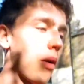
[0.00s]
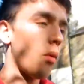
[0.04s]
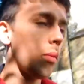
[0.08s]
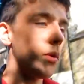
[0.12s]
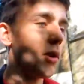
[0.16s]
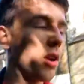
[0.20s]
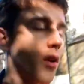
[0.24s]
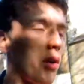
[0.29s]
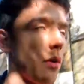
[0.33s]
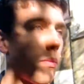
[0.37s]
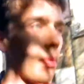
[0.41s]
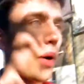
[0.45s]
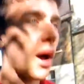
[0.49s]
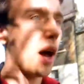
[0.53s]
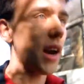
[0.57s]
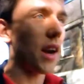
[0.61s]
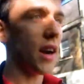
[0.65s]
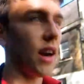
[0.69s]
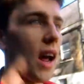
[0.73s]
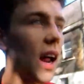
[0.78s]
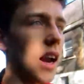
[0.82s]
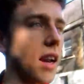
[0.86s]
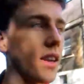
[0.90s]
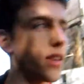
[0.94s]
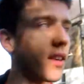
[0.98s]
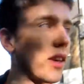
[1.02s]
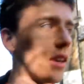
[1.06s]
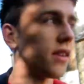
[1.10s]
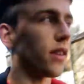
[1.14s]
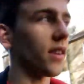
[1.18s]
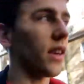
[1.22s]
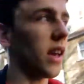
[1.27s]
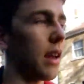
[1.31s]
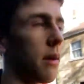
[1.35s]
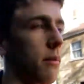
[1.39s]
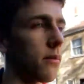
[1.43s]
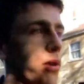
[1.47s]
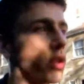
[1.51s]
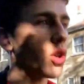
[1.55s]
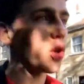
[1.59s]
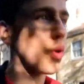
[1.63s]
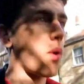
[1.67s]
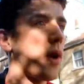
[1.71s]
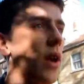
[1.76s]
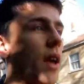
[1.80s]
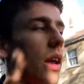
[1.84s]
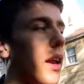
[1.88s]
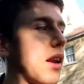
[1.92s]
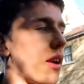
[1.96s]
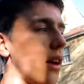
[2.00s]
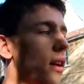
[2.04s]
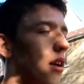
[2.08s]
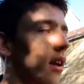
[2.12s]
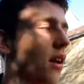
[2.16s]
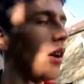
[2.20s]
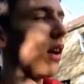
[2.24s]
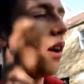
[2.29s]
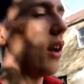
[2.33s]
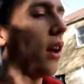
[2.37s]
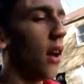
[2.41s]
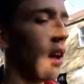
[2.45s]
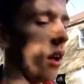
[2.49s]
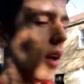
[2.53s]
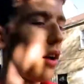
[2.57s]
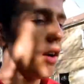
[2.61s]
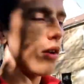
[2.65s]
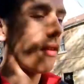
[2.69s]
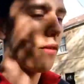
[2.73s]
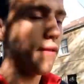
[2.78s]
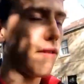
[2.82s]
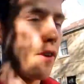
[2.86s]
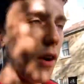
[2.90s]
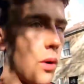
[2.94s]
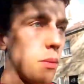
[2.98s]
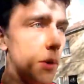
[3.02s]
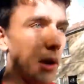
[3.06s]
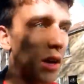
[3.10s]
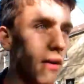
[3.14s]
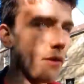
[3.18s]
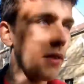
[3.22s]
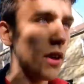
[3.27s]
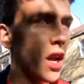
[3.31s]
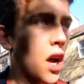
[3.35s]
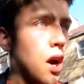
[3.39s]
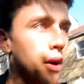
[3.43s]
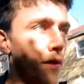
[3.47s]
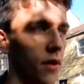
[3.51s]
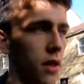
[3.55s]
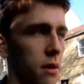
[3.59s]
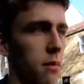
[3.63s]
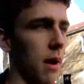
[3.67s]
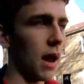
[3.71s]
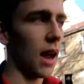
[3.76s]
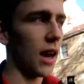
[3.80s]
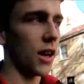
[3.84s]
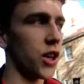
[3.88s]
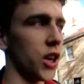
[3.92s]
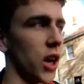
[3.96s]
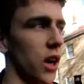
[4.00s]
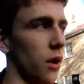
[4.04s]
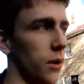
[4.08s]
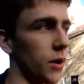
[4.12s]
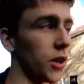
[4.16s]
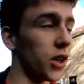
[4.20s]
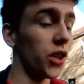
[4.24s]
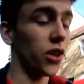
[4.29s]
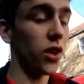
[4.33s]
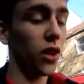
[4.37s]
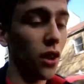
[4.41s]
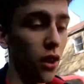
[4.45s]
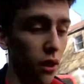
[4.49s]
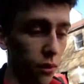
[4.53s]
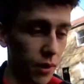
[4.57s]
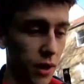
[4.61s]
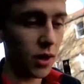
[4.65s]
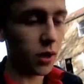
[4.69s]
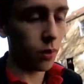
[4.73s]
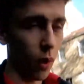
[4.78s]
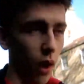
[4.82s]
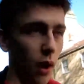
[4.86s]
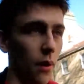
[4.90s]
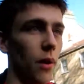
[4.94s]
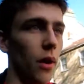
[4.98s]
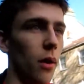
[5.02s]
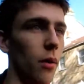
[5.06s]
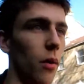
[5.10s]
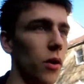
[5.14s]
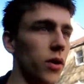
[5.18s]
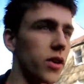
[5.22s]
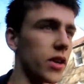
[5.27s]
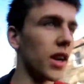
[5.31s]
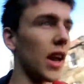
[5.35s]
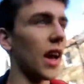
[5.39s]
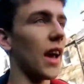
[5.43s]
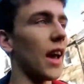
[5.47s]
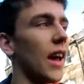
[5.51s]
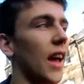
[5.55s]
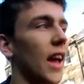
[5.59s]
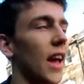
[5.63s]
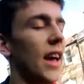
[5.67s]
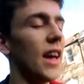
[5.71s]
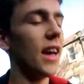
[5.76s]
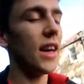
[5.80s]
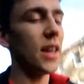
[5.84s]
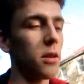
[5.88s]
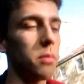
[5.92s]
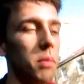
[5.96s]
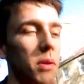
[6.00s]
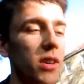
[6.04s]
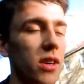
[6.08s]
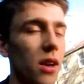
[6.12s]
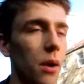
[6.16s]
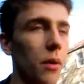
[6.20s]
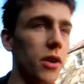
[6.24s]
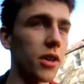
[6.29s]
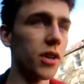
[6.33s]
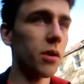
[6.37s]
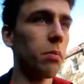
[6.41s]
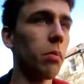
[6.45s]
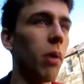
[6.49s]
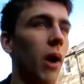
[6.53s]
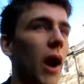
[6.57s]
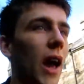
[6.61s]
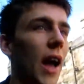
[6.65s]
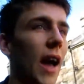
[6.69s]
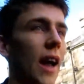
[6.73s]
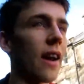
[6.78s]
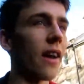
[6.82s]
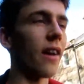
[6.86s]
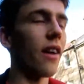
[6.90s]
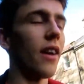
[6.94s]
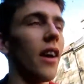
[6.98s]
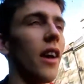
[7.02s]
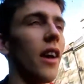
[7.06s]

we'll be doing pattern analysis in between filming a video for the main channel, which is another reason why I want to walk today, is because I want to plan